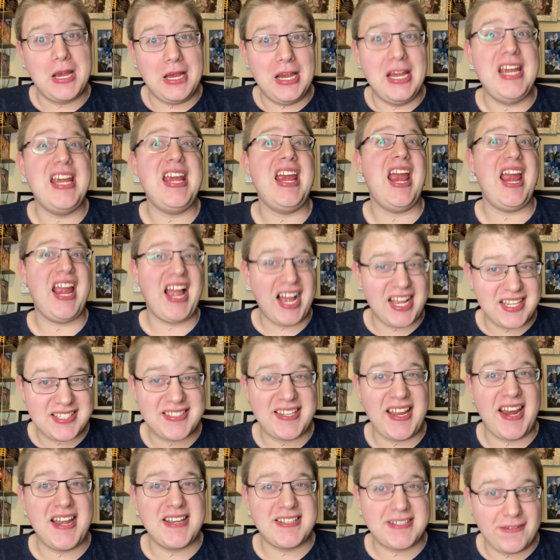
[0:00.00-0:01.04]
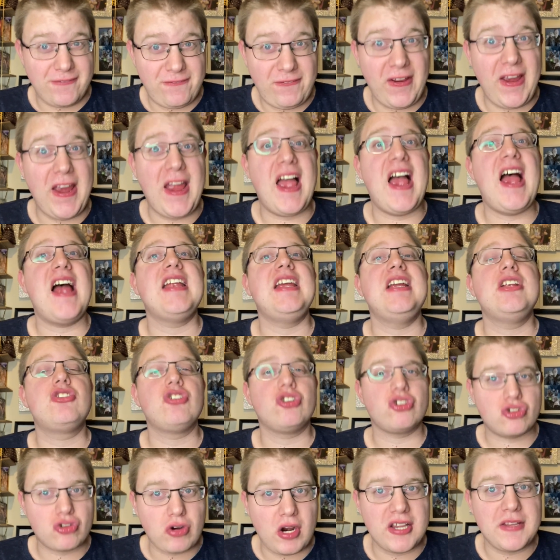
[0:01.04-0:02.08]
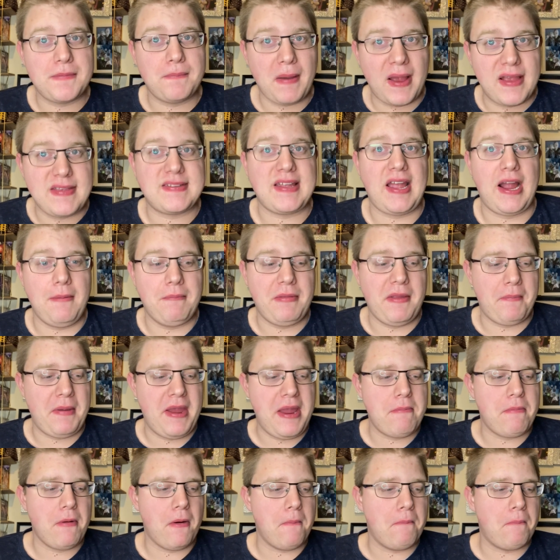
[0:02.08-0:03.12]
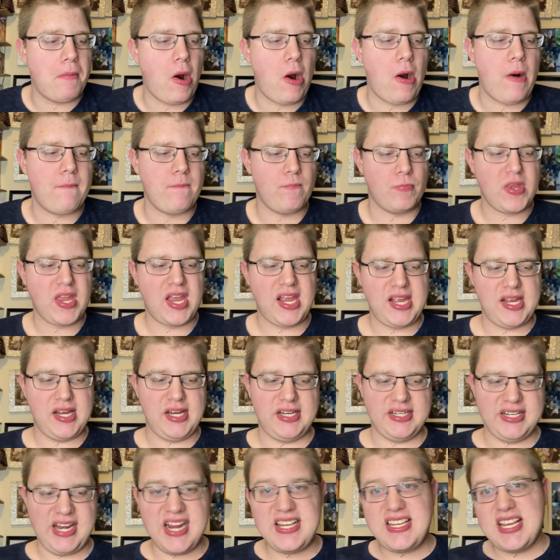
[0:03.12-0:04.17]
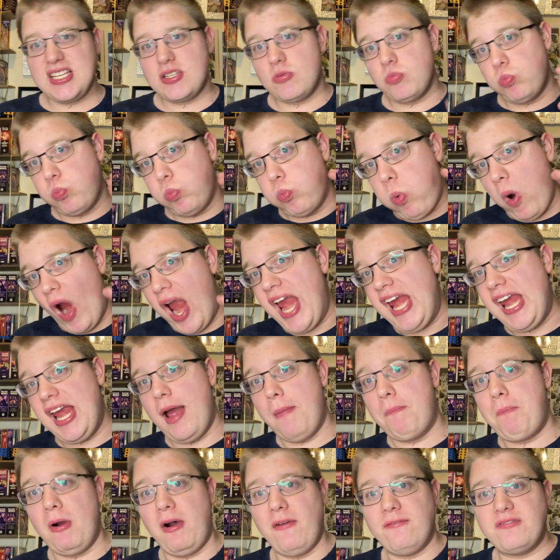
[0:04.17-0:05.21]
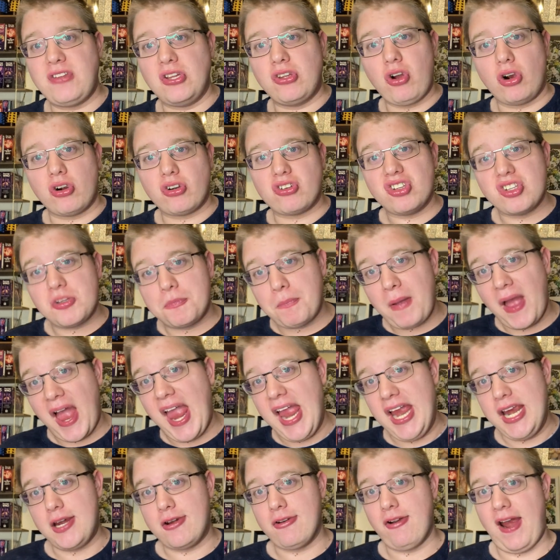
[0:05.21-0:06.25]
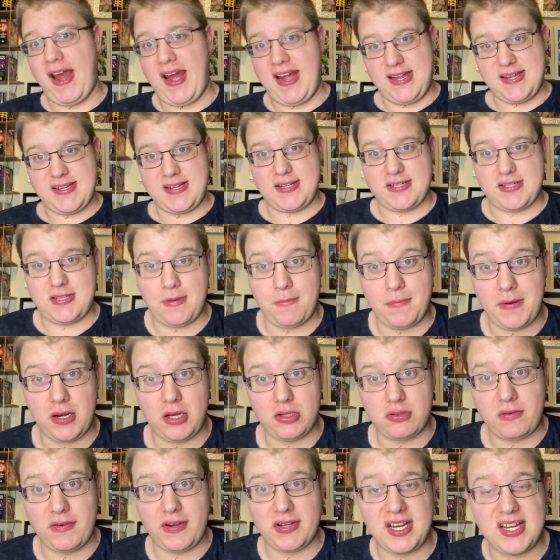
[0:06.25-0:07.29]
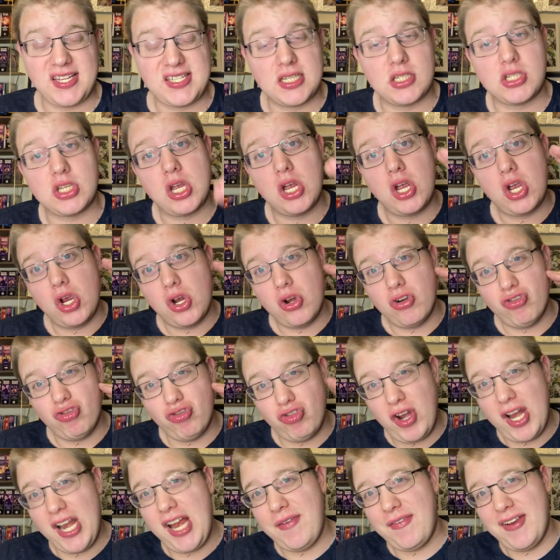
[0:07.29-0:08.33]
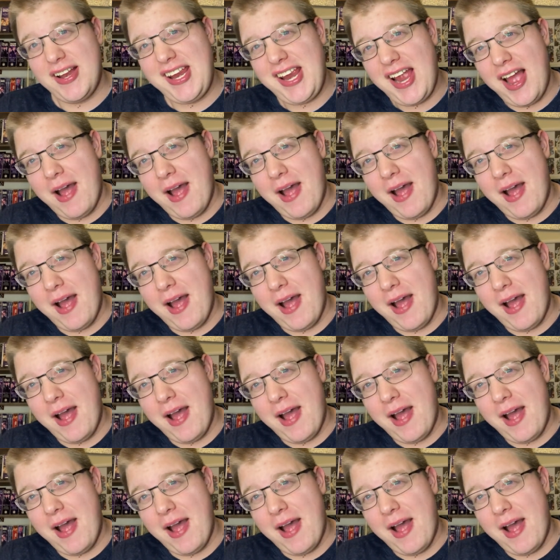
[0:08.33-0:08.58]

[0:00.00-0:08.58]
He has to interfere, and he does try his best to help the people, but this is way above the Doctor's pay grade, to be honest with you. This is really, really